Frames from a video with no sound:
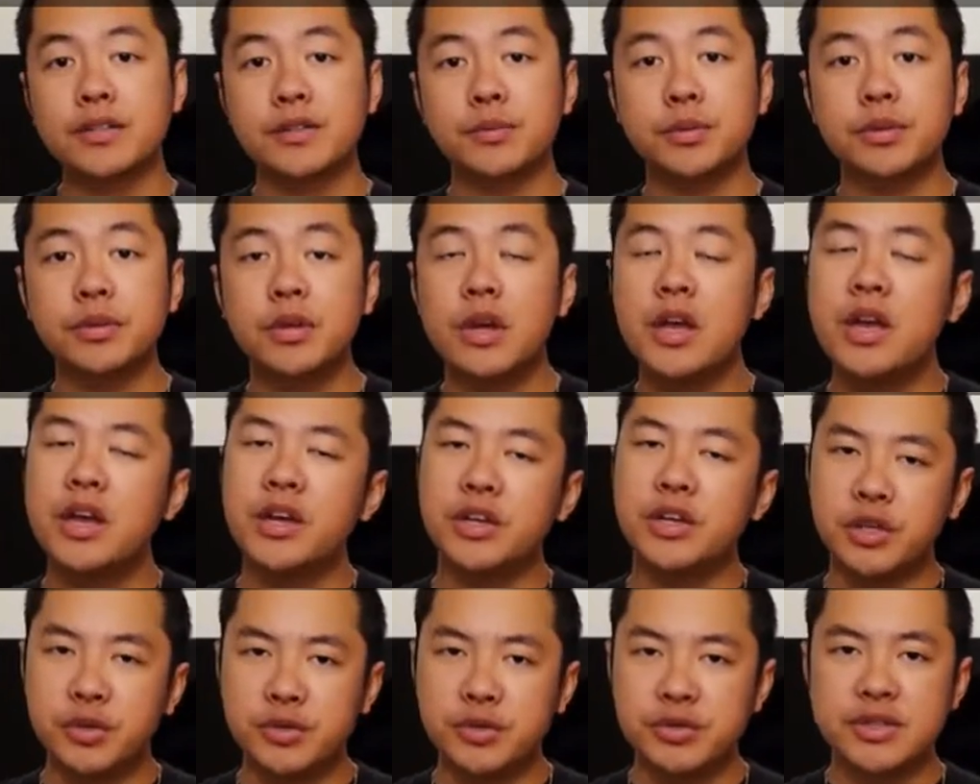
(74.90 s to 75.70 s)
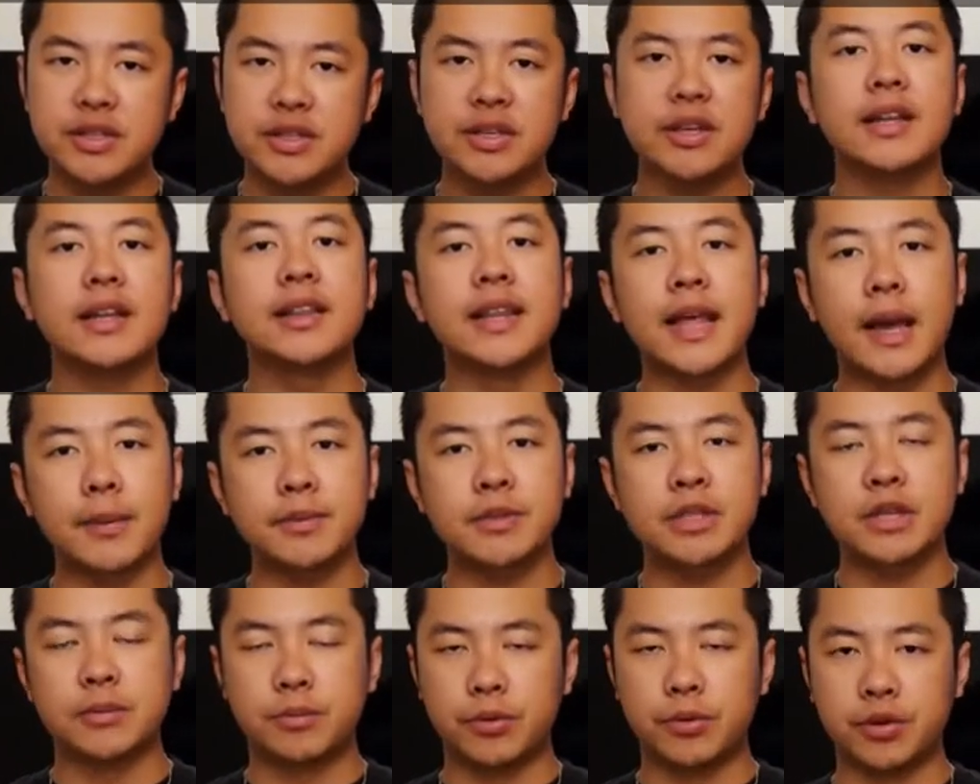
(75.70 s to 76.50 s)
possible using a
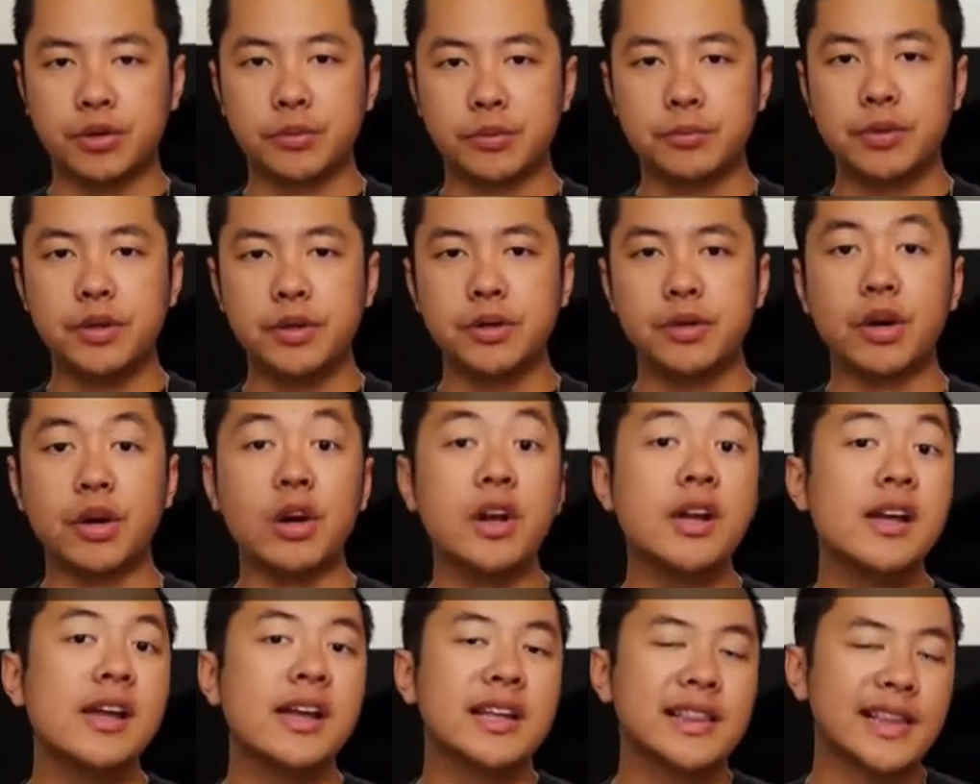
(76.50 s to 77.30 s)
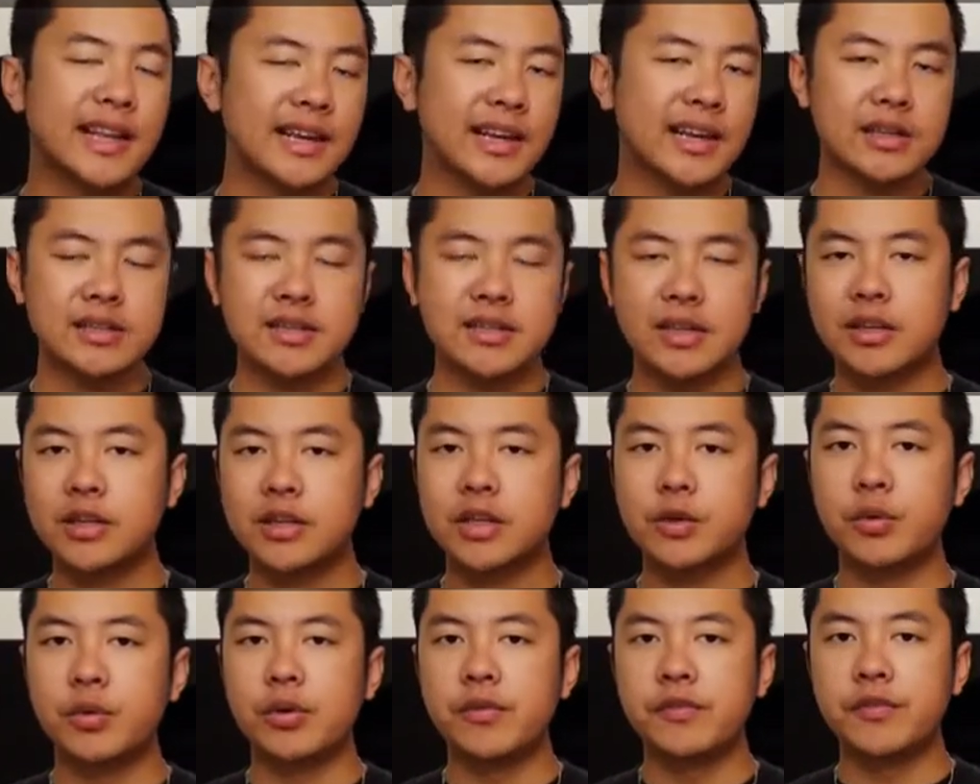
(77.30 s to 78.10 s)
laptop or computer. Like I said
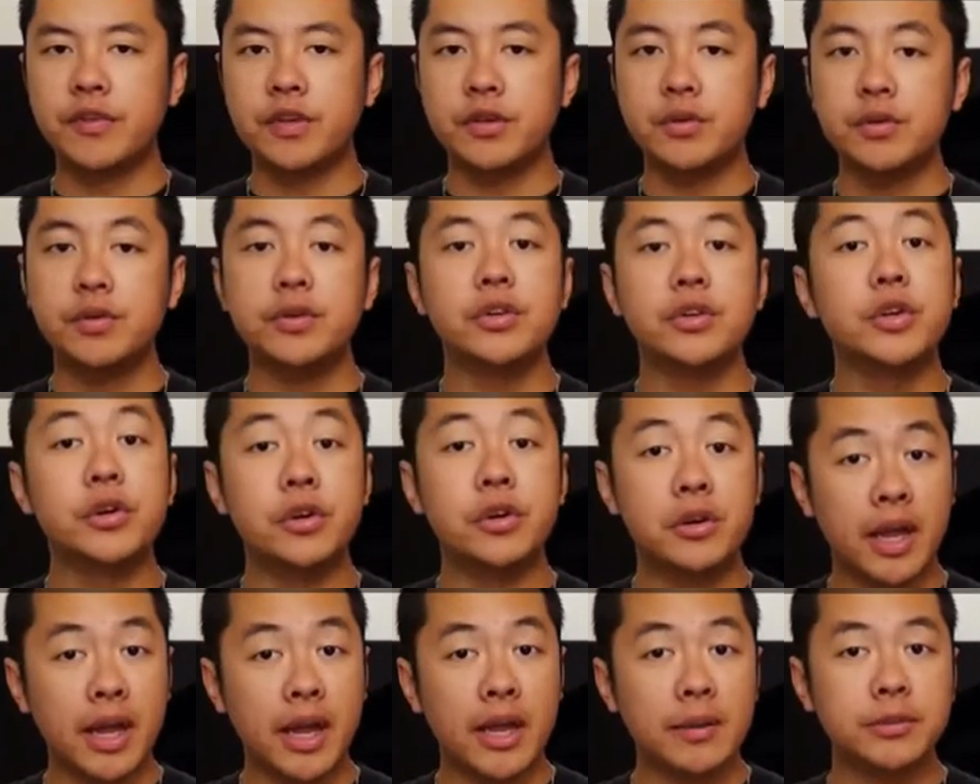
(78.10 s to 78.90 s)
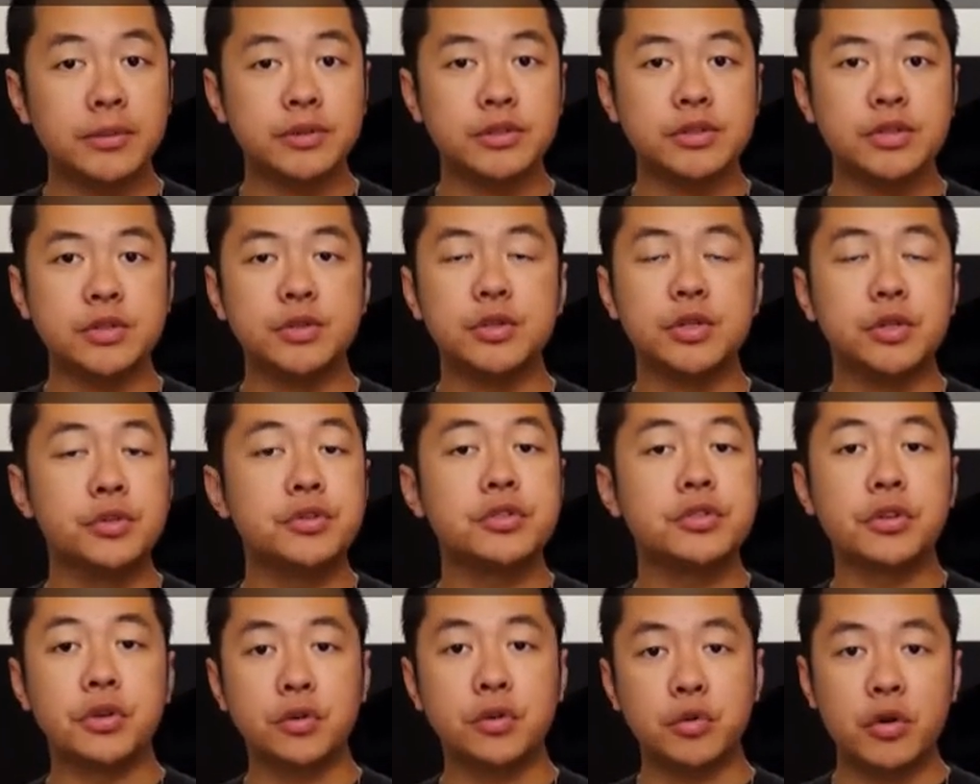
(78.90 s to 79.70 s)
in the review, you're able to
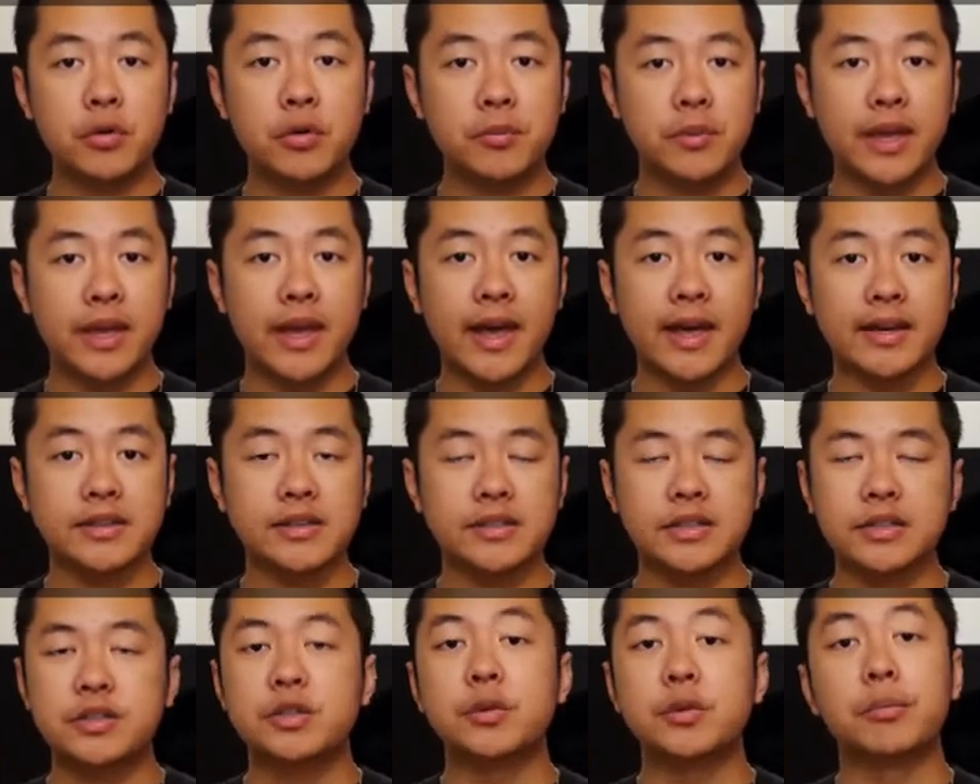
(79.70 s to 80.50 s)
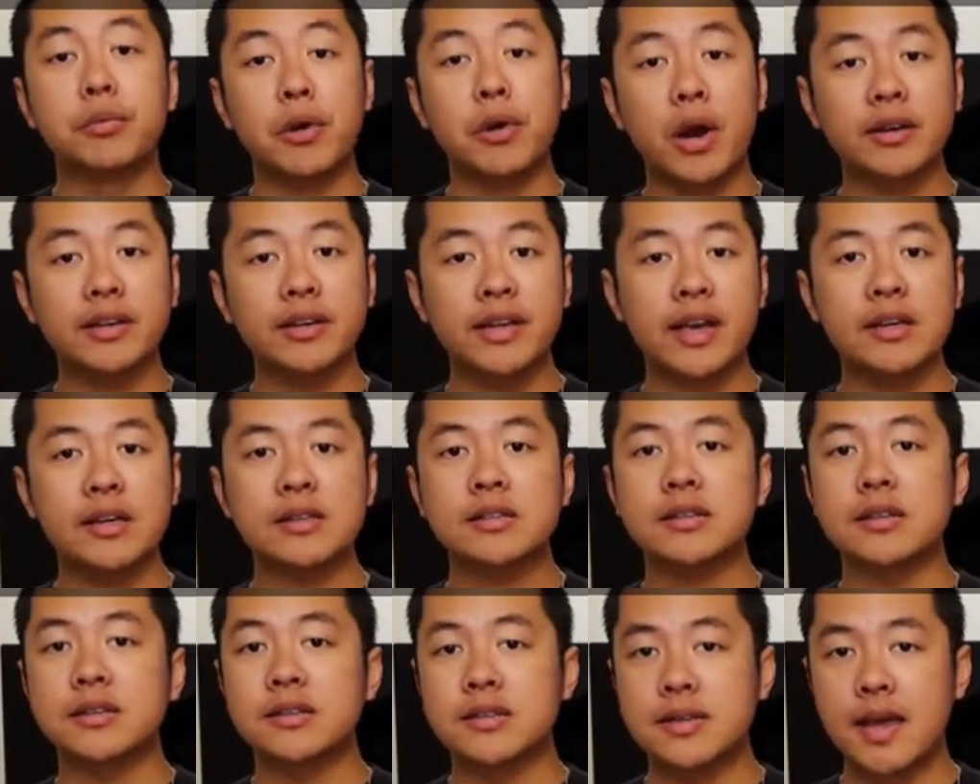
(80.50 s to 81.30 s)
use the Chromecast to
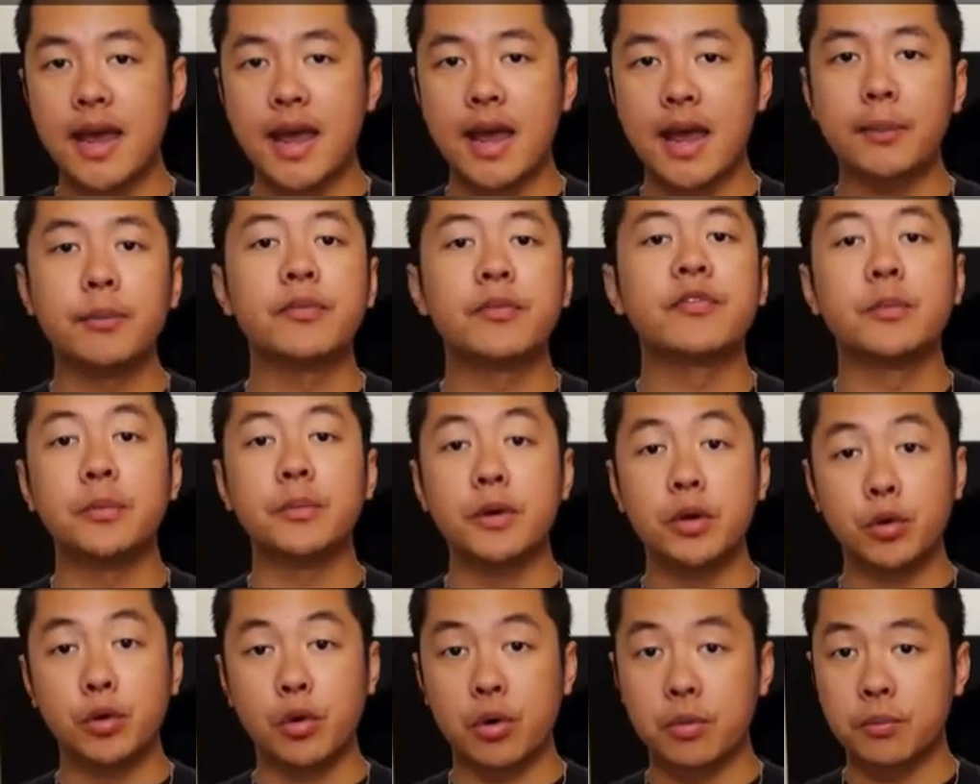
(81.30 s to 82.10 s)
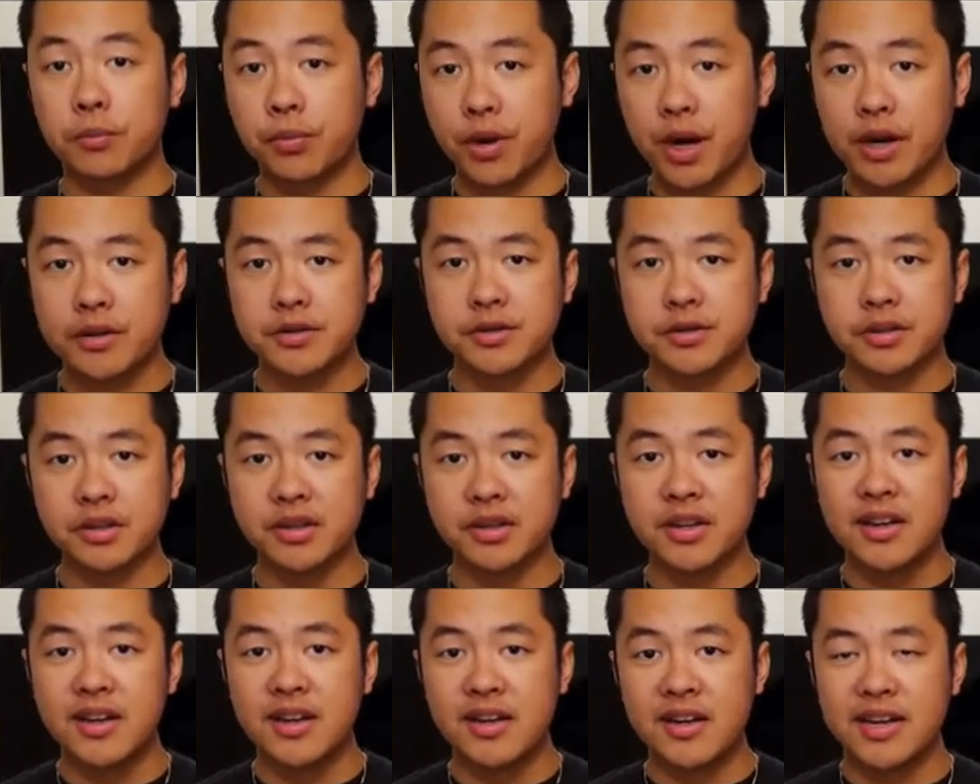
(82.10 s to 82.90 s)
broadcast a tab from a Chrome
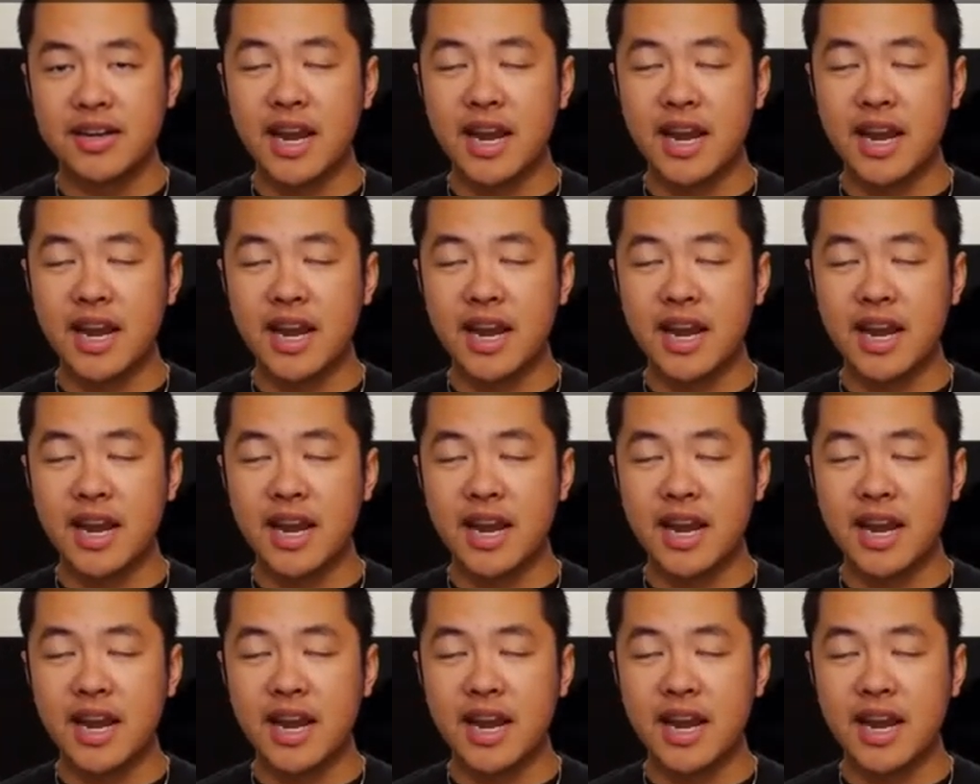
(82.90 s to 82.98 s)
browser.